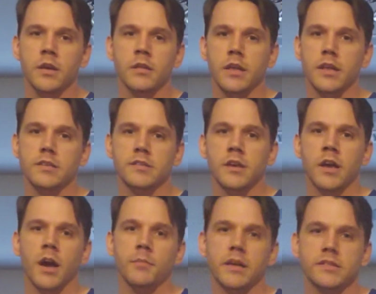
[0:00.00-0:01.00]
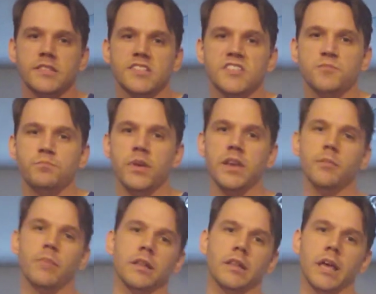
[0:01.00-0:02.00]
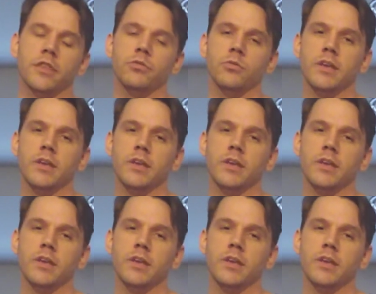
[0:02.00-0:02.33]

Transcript: That is, I'm not spinning my leg through